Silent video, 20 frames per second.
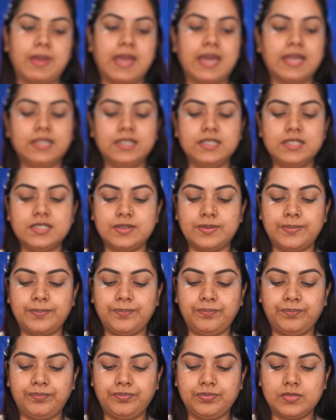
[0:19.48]
Palette,
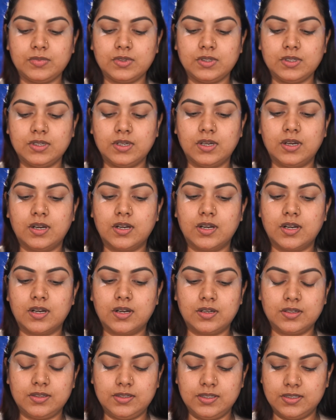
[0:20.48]

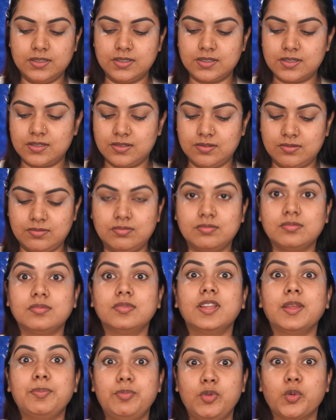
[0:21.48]
or this,
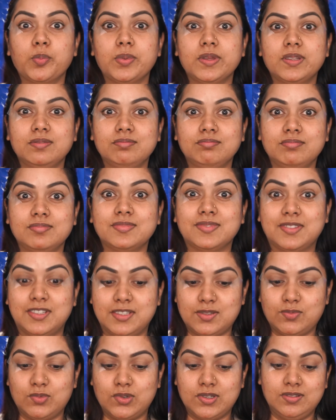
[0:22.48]
let me open
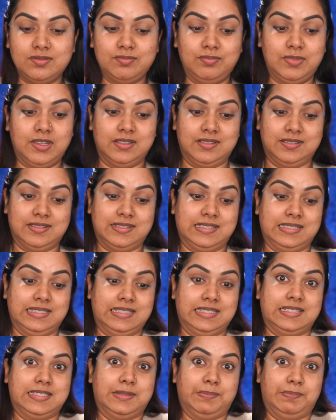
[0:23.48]
this one because
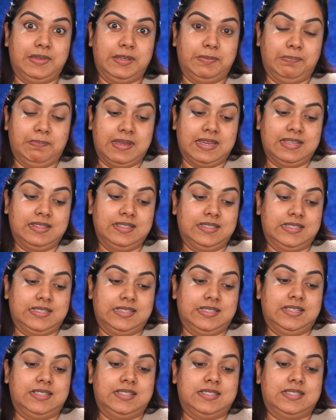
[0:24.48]
it's a big palette,
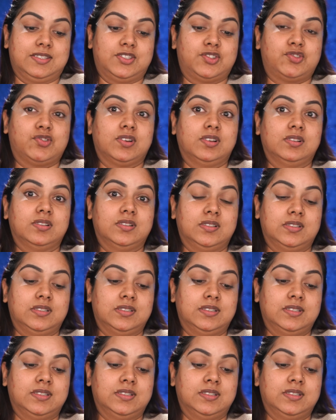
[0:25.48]
it's a struggle.